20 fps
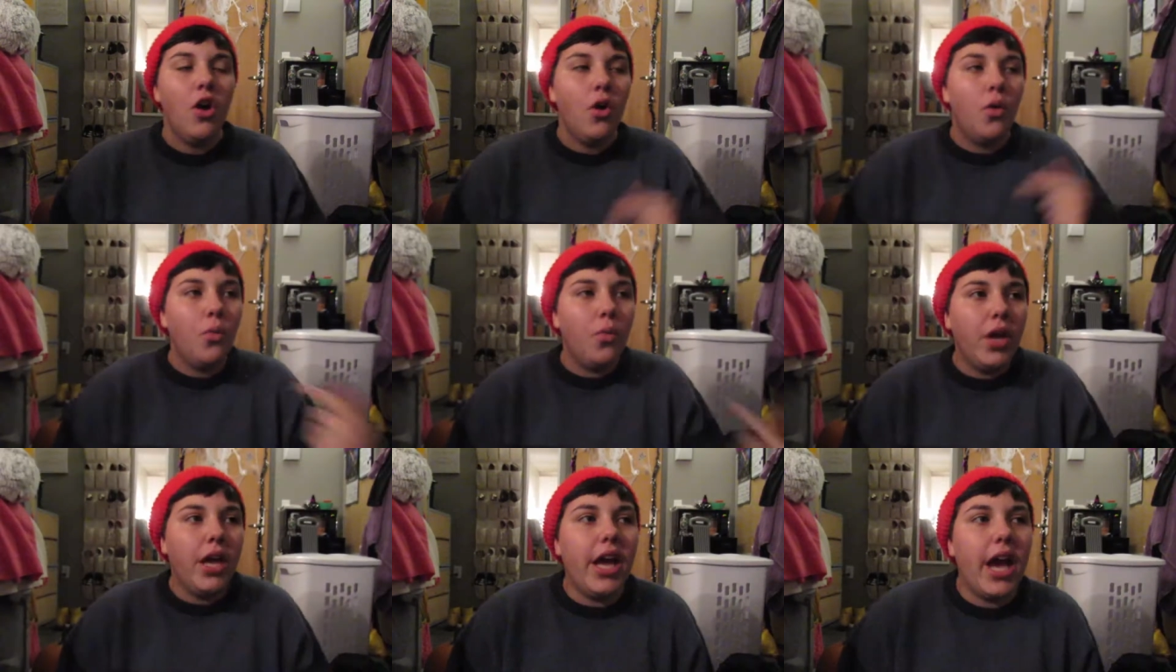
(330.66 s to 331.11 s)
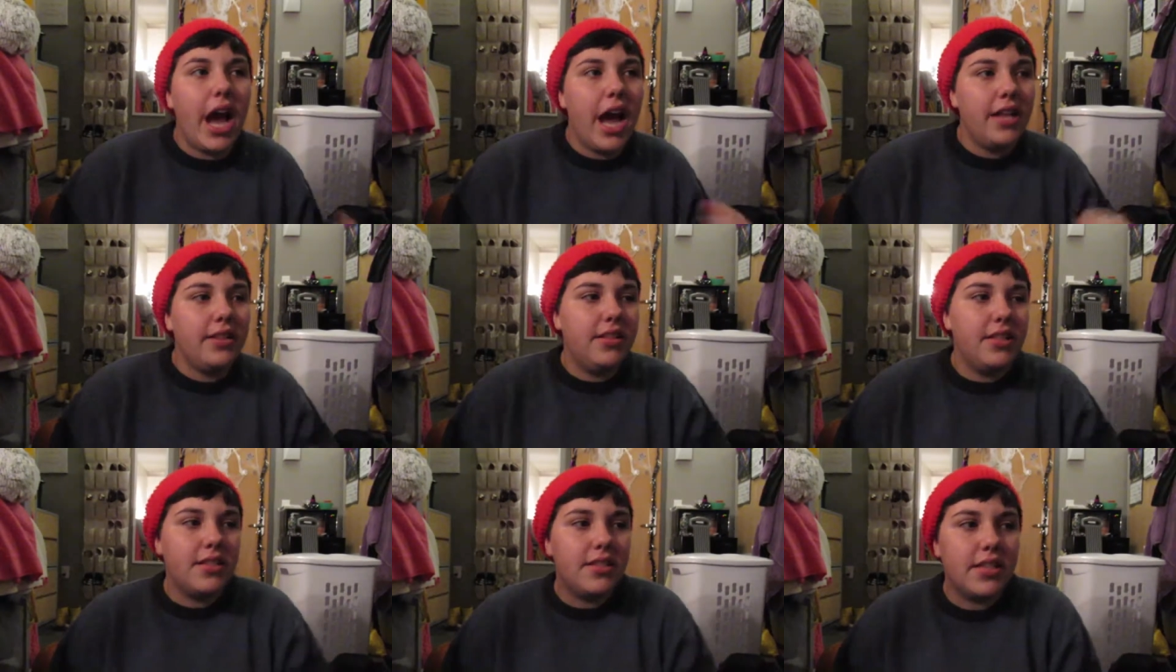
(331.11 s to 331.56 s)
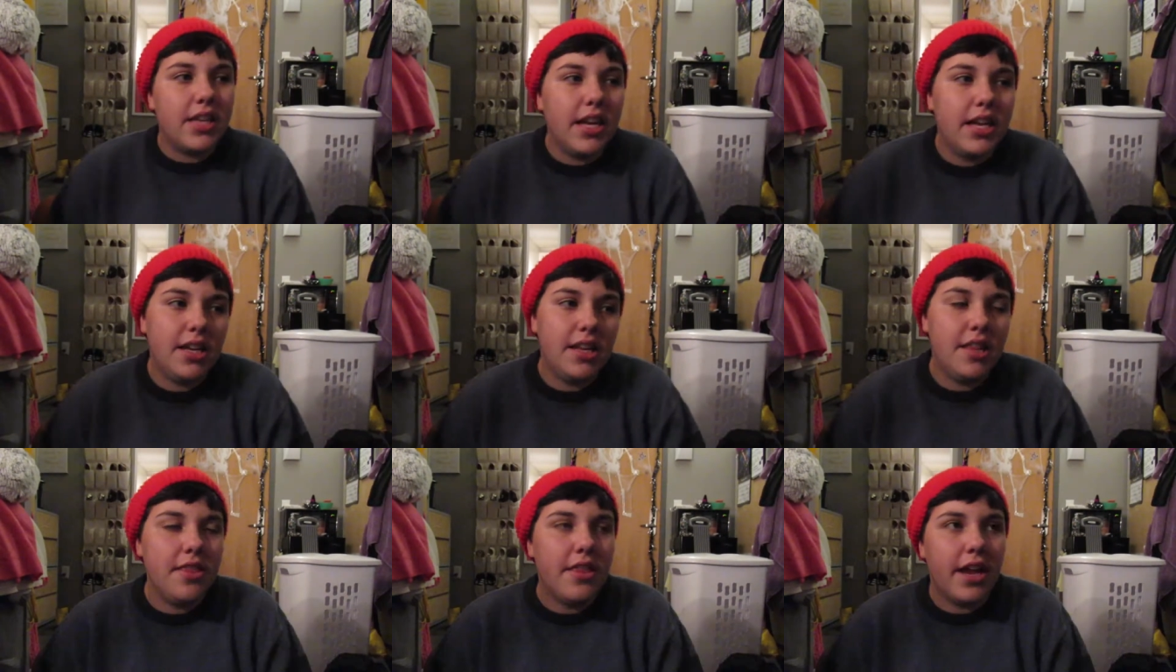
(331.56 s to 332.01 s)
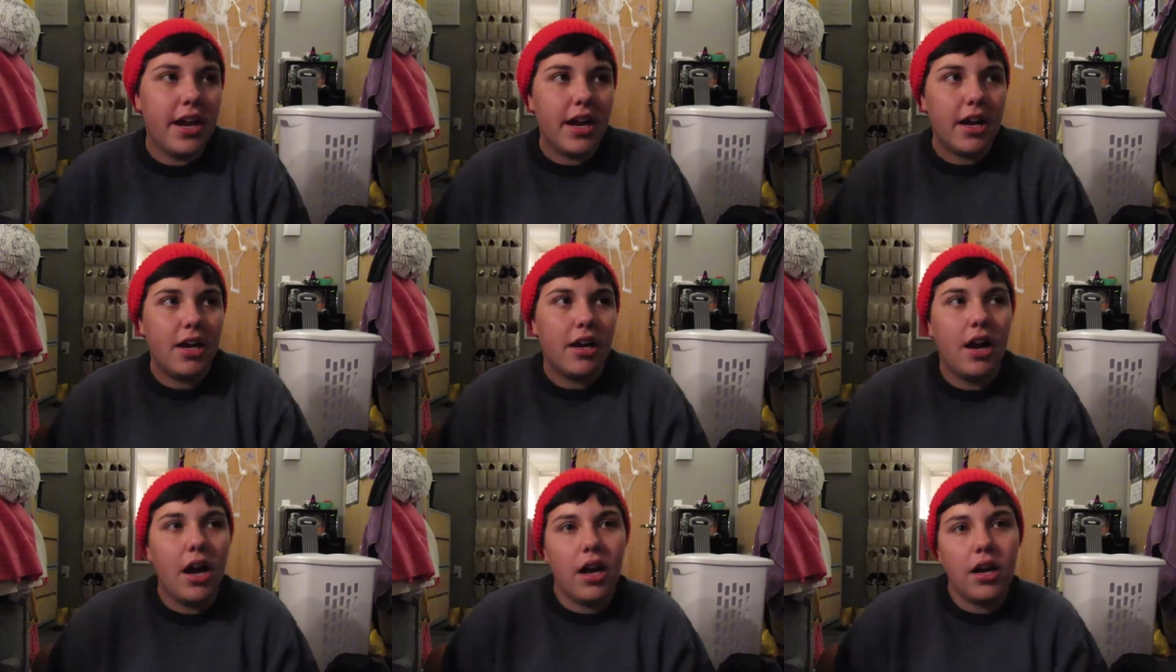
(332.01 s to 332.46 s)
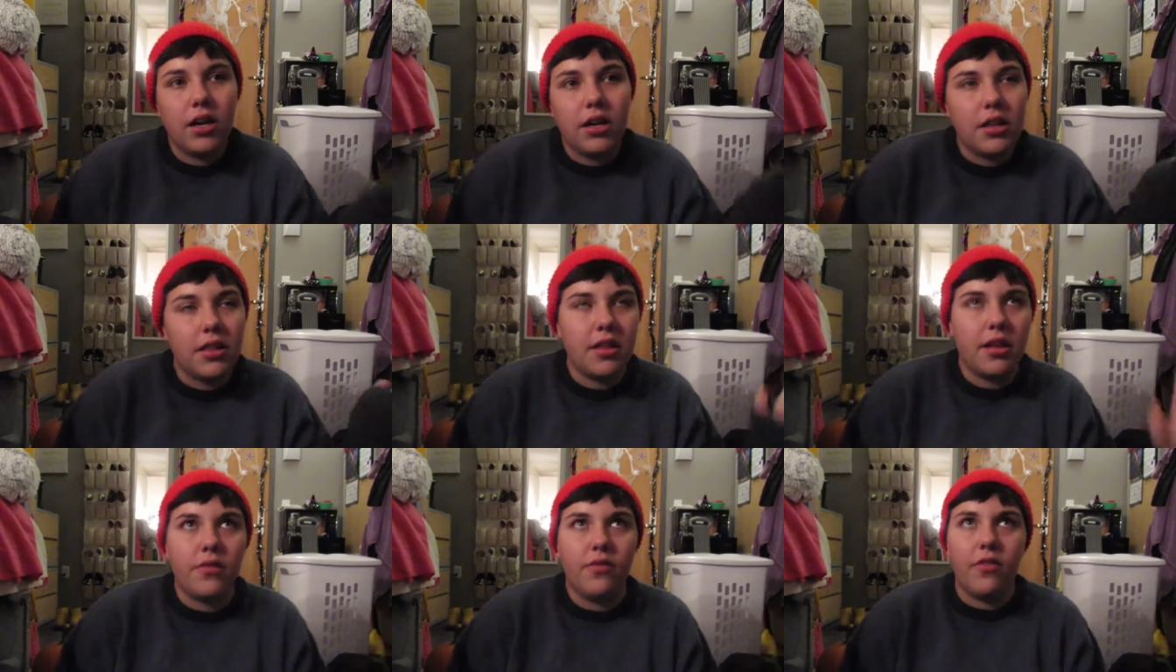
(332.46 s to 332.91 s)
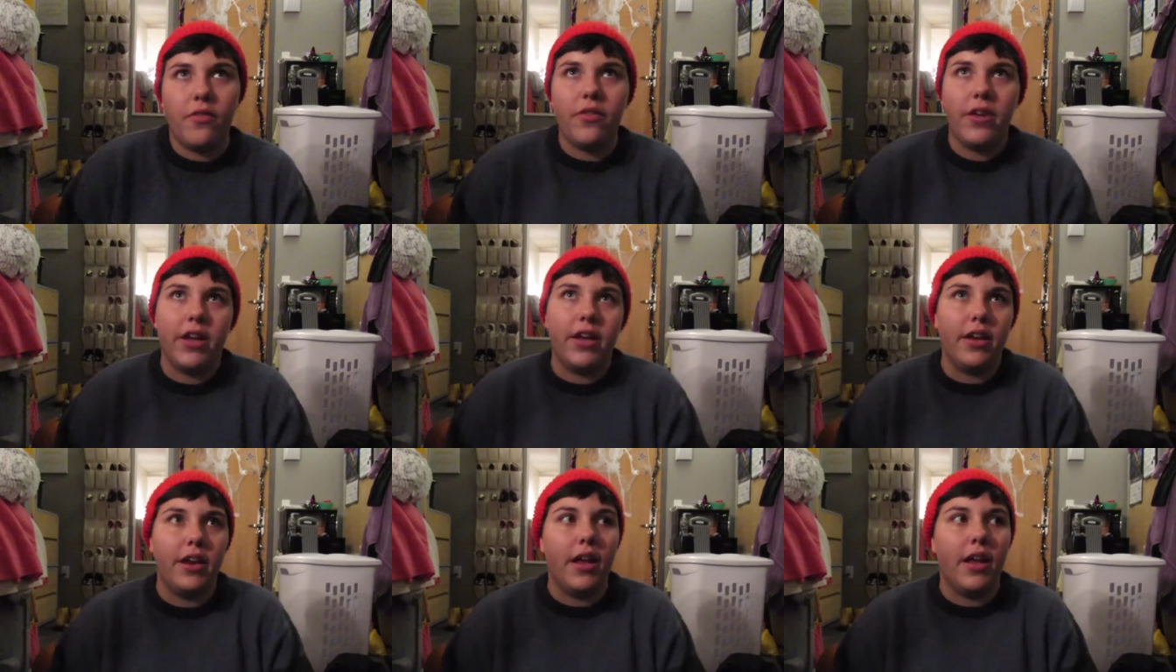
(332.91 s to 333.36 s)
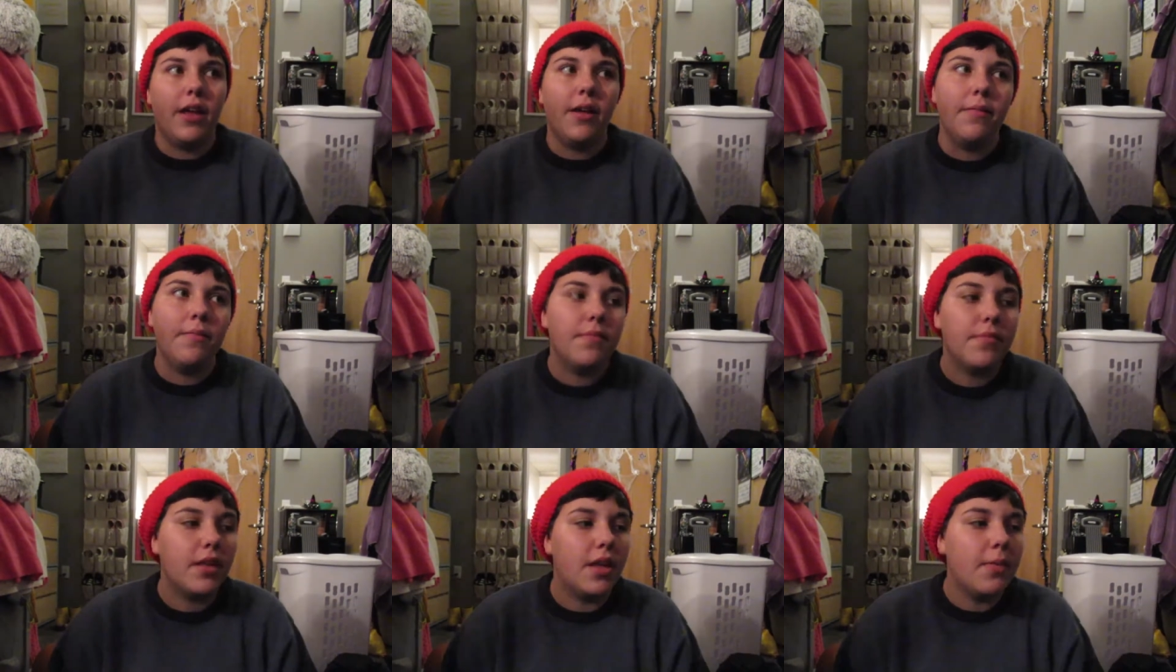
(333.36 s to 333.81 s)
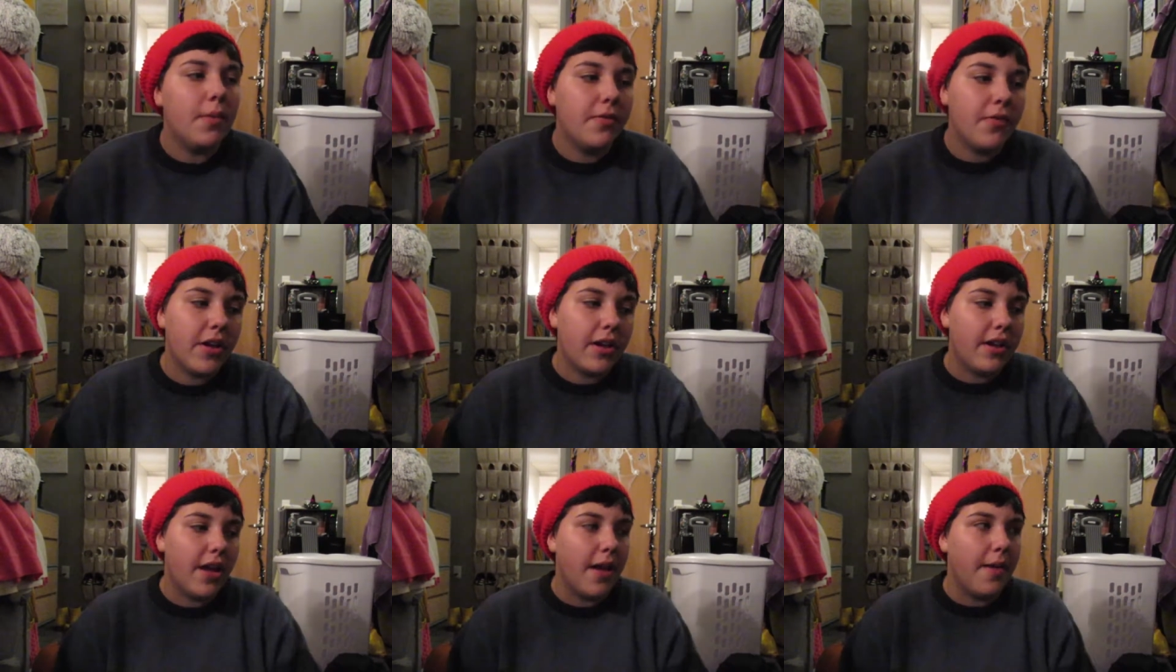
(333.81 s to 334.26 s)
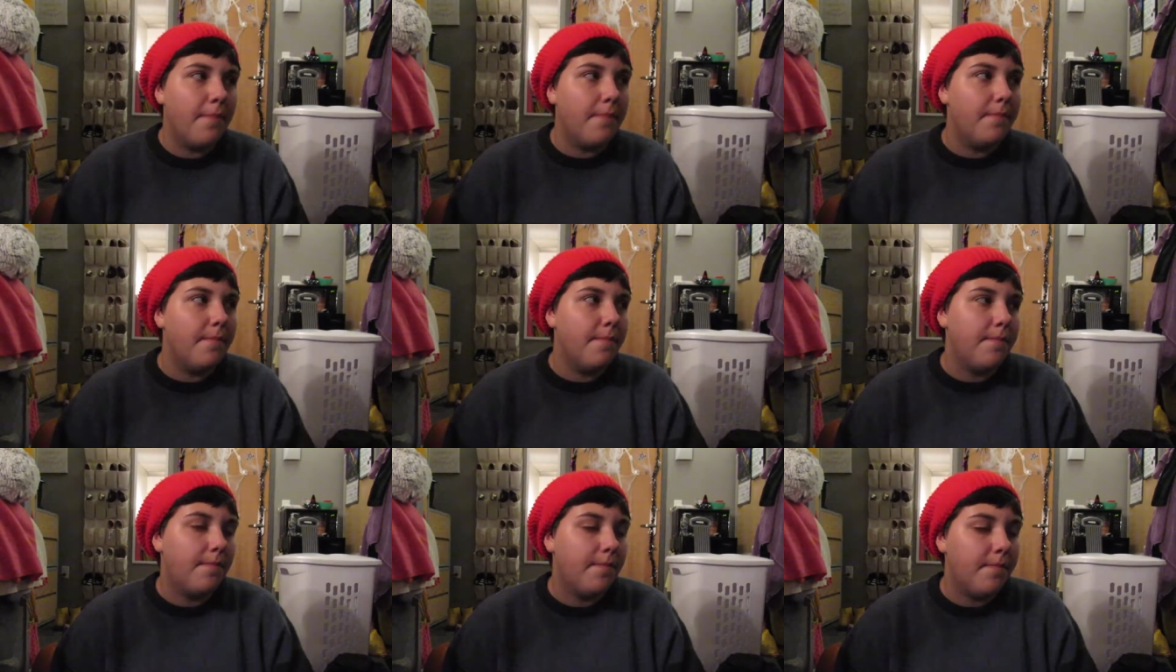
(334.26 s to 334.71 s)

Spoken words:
We had this kid in there, I gotta think of a fake name. Give me a fake name.